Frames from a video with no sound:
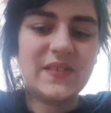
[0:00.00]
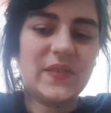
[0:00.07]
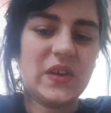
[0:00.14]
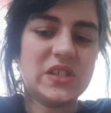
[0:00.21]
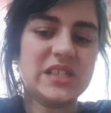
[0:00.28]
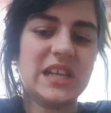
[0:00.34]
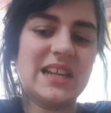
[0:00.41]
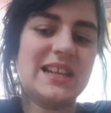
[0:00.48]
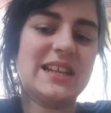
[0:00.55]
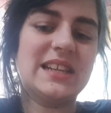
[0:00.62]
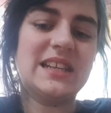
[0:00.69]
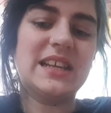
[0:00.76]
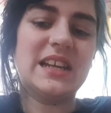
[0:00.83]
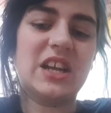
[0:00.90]
Feels a
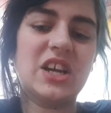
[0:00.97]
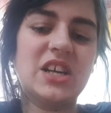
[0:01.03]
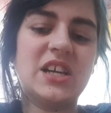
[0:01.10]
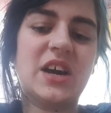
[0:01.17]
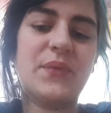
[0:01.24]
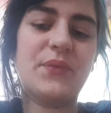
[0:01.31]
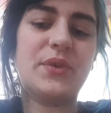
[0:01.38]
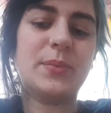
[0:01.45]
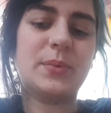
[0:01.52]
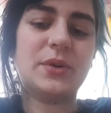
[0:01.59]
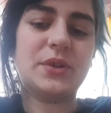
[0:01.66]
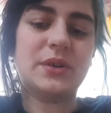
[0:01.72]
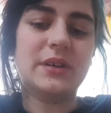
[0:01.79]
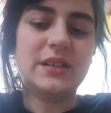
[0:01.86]
little
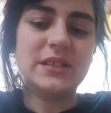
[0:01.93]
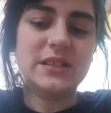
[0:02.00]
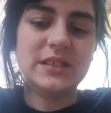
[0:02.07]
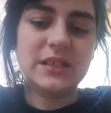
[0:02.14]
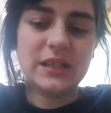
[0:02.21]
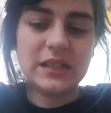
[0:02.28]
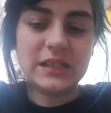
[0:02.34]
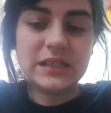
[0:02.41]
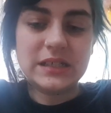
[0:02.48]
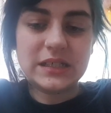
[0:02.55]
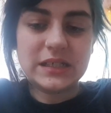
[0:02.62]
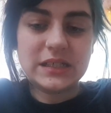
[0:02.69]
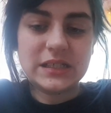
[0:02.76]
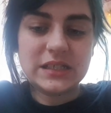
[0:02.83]
uncomfortable.
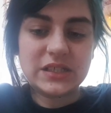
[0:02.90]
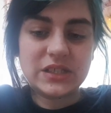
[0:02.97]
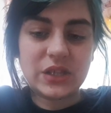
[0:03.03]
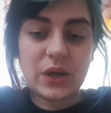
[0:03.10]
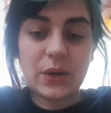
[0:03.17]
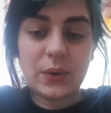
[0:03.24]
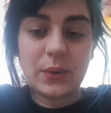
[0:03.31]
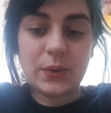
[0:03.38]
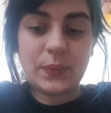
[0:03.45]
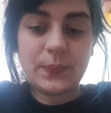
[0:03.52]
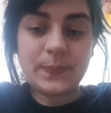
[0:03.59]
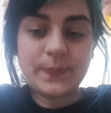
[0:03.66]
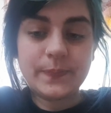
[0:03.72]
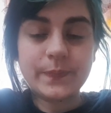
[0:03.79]
So,
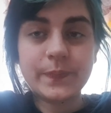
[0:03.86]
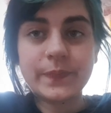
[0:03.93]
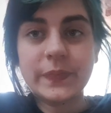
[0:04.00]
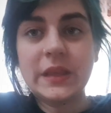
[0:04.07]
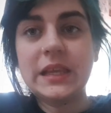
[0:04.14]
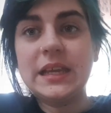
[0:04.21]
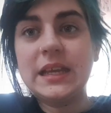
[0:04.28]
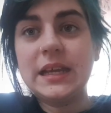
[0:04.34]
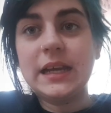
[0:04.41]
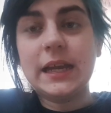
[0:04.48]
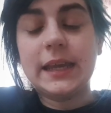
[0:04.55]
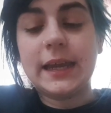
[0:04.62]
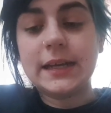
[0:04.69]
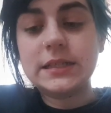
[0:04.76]

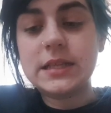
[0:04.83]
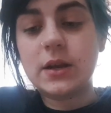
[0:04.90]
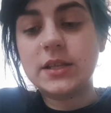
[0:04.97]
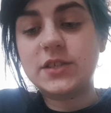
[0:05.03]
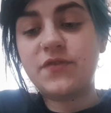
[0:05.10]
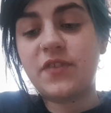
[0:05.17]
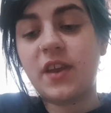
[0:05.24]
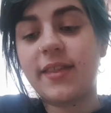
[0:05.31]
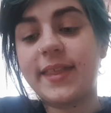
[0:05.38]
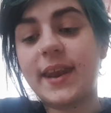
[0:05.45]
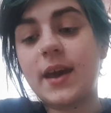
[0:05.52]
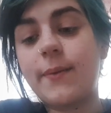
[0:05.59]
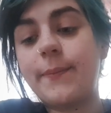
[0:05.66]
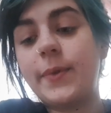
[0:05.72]
yeah, I still need to figure that
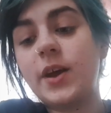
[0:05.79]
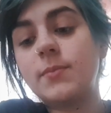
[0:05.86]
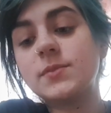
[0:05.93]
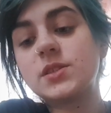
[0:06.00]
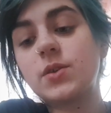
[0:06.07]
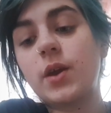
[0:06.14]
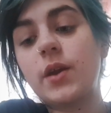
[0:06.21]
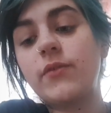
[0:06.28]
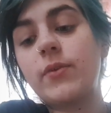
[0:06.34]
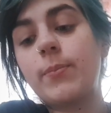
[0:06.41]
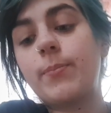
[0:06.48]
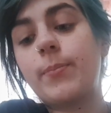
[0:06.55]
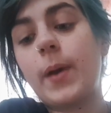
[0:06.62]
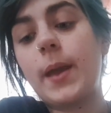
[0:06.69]
out. But I'm still
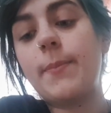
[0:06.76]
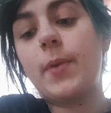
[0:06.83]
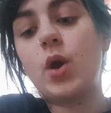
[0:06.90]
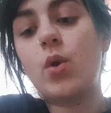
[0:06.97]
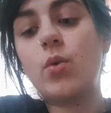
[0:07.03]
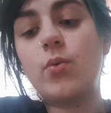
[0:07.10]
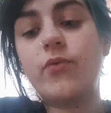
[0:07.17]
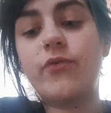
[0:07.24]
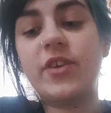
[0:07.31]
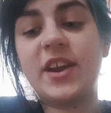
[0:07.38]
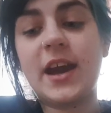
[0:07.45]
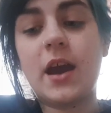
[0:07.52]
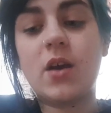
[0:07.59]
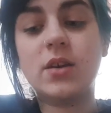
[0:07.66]
going by Bo for
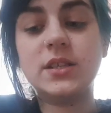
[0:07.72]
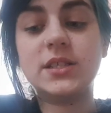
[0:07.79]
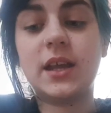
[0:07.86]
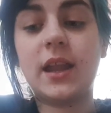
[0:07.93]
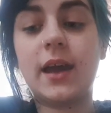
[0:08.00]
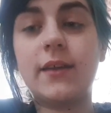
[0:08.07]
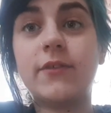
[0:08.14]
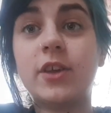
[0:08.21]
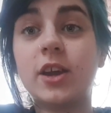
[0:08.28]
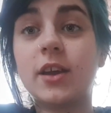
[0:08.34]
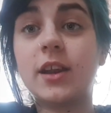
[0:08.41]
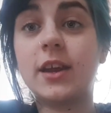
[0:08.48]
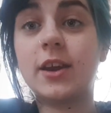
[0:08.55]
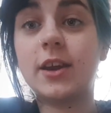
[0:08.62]
now until I
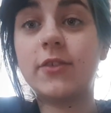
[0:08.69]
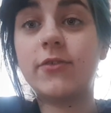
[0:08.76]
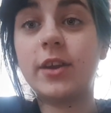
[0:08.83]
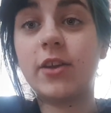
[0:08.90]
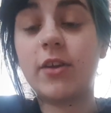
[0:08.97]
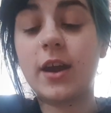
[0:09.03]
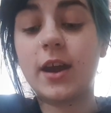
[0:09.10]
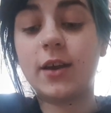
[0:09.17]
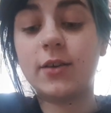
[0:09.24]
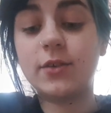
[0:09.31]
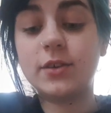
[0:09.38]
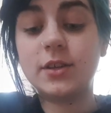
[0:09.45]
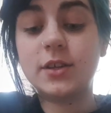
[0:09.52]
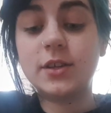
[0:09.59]
figure it out.